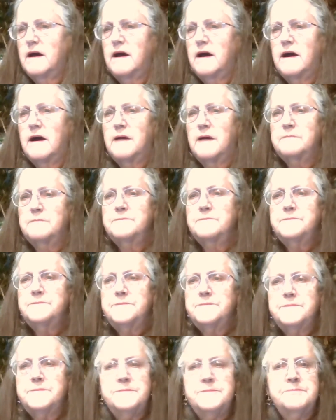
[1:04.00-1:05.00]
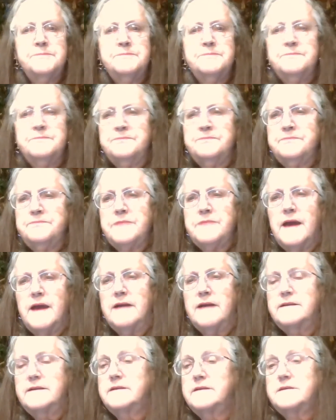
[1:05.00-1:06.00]
I
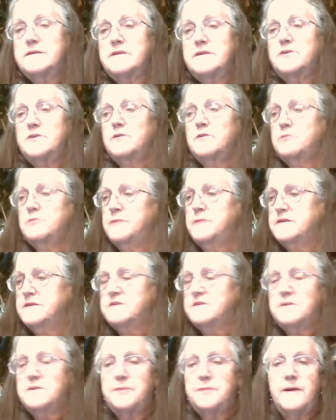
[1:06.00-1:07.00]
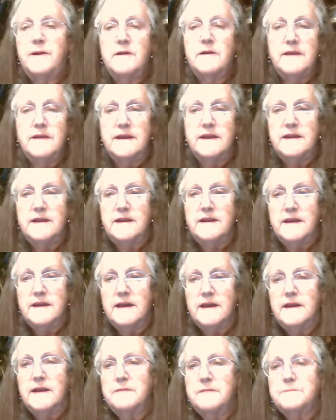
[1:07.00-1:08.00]
did send you over a message. Apparently you didn't
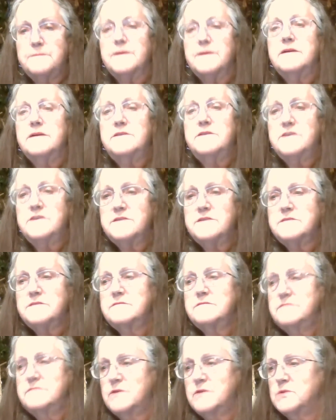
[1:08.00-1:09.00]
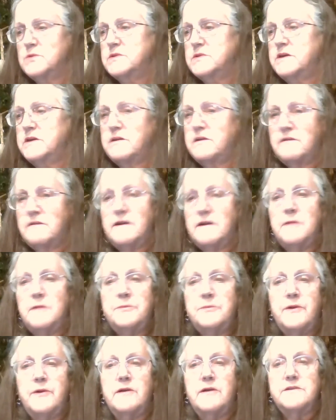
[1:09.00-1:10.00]
get it, but just know that you're in our
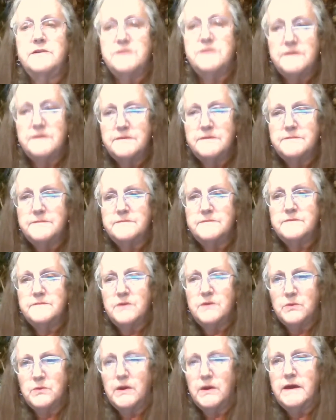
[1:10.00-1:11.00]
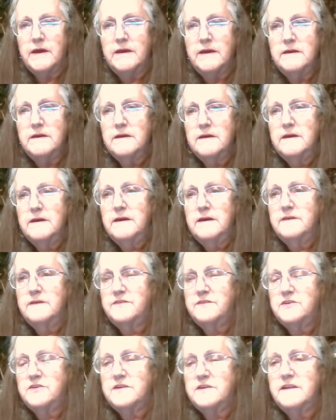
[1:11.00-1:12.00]
prayers, okay? If
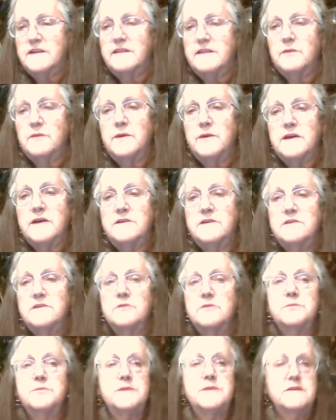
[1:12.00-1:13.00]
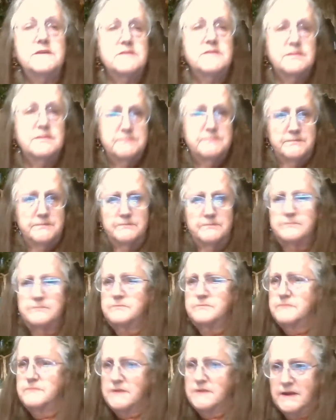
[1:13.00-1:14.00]
there's anything we can do, please
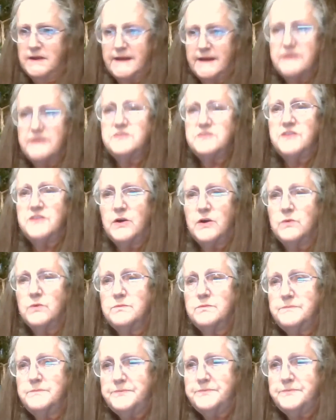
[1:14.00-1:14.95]
let us know.